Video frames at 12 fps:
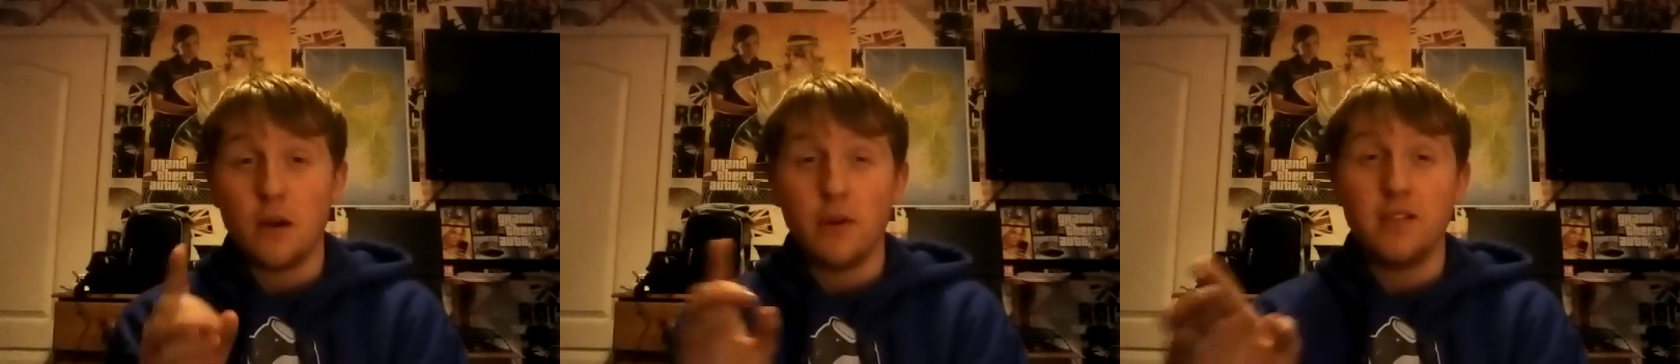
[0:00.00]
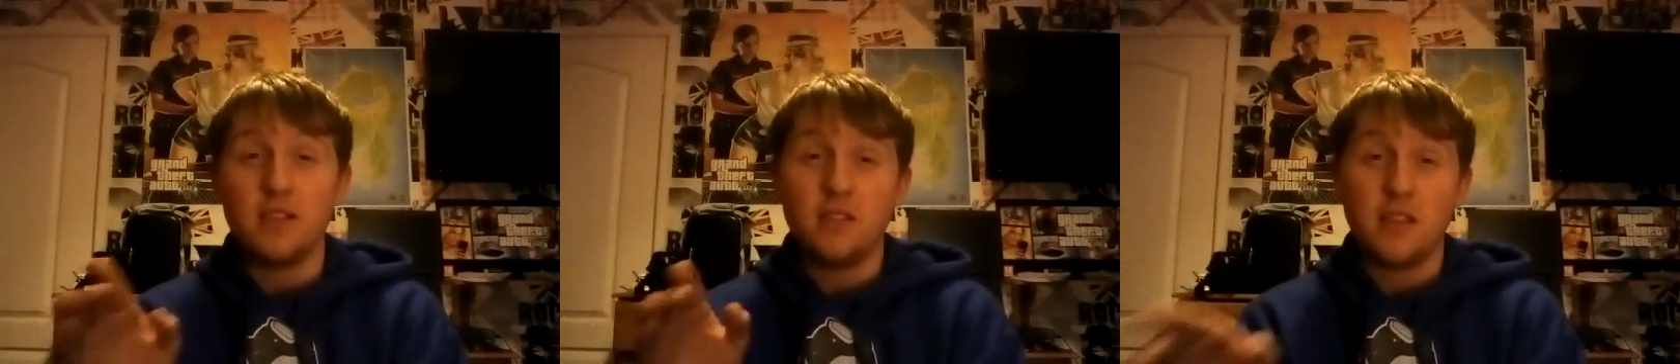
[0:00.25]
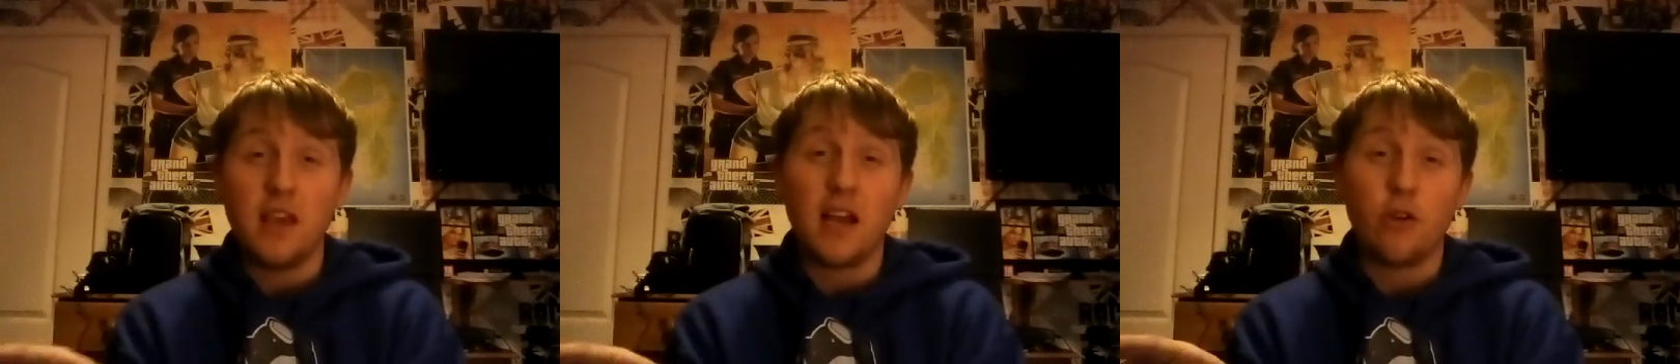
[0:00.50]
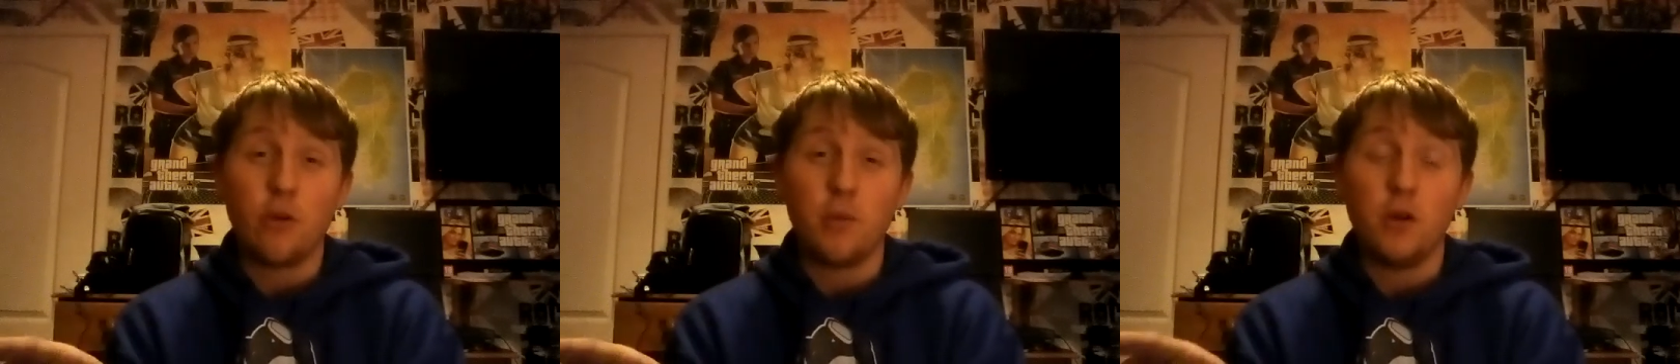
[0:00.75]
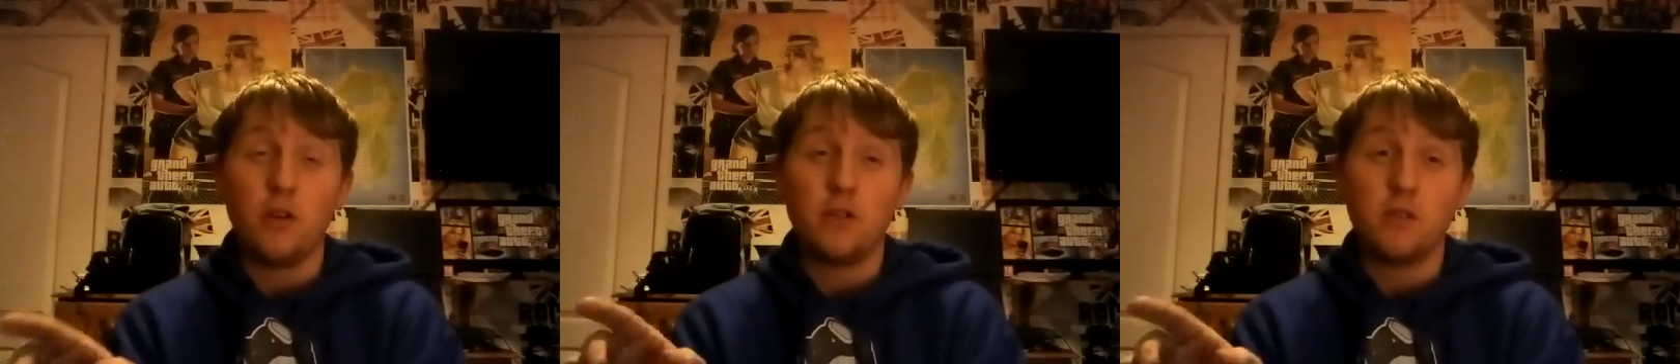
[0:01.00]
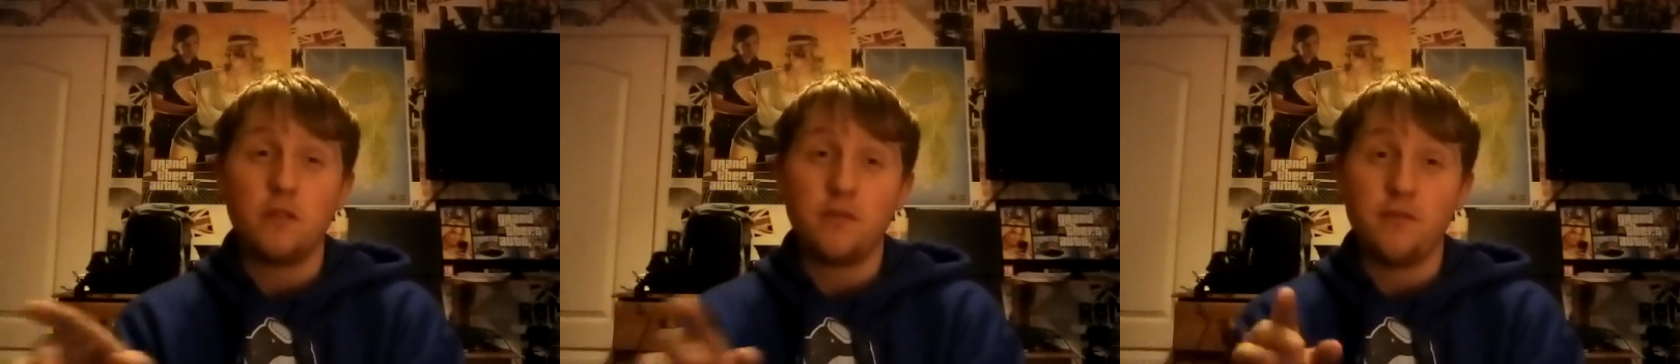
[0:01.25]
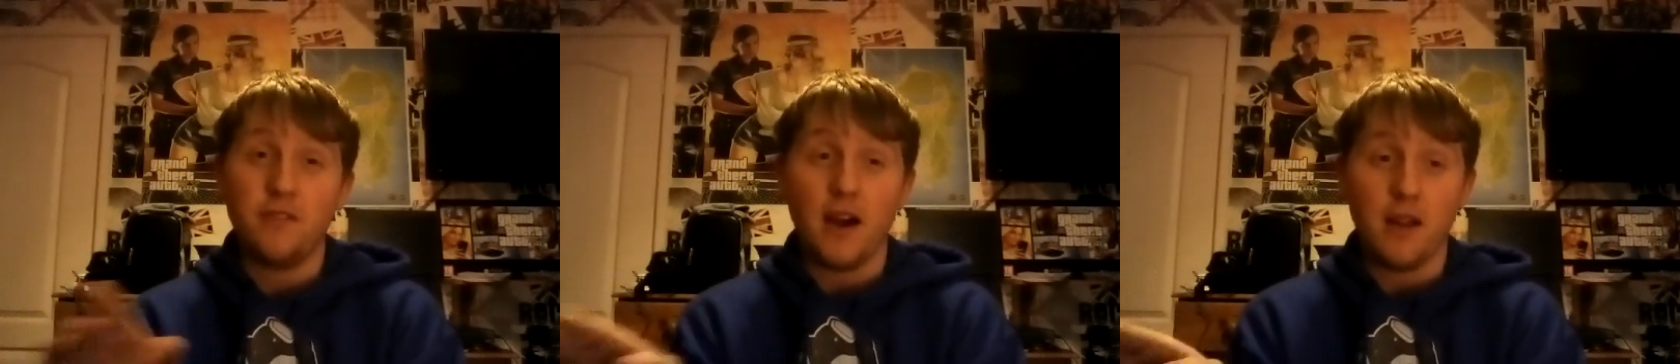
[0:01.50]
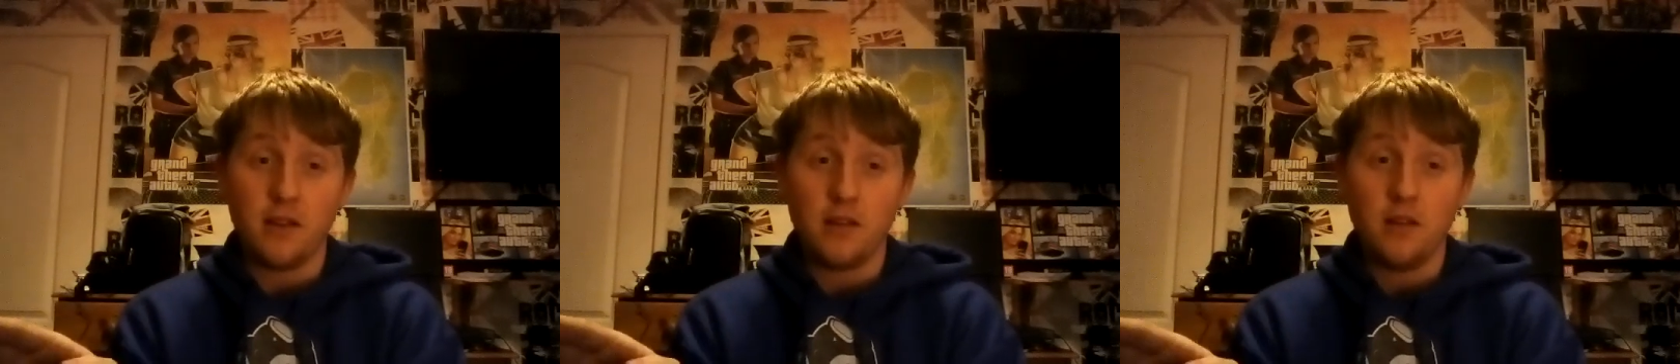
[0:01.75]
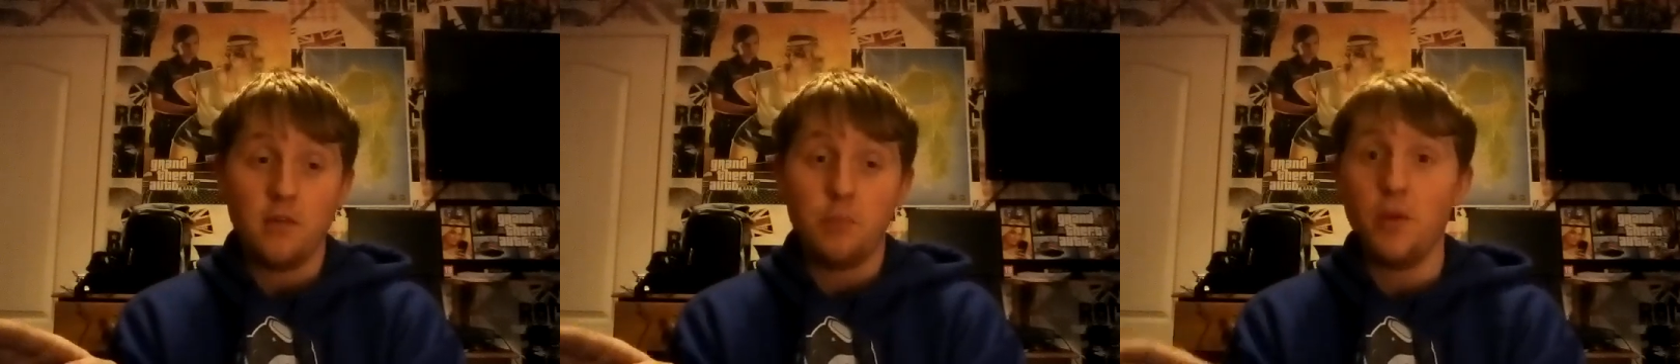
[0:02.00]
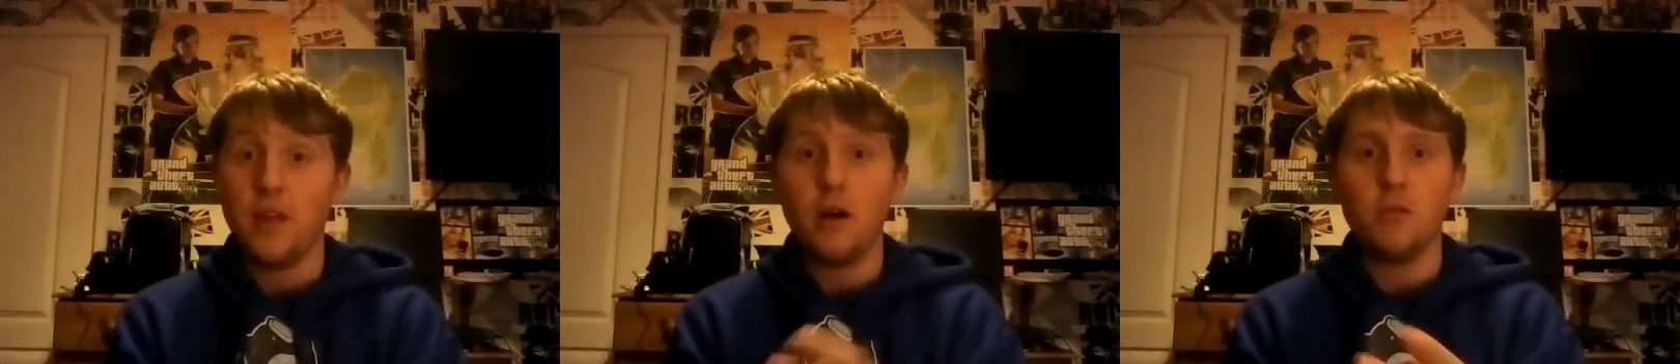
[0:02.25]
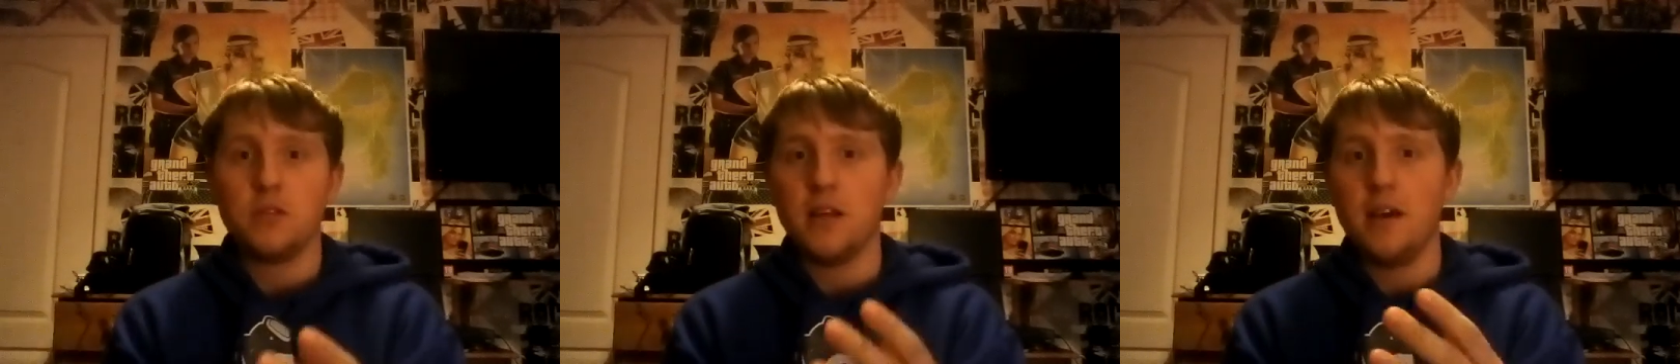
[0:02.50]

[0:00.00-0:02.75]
I went into the Angry Birds fad, but that was